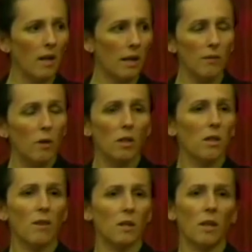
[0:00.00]
even in the
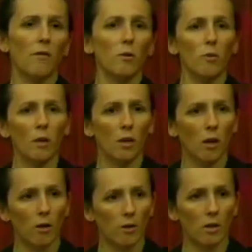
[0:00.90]
event that everyone in the
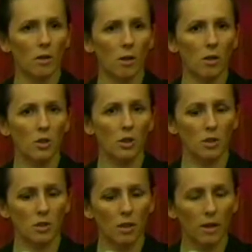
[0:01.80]
car is unconscious.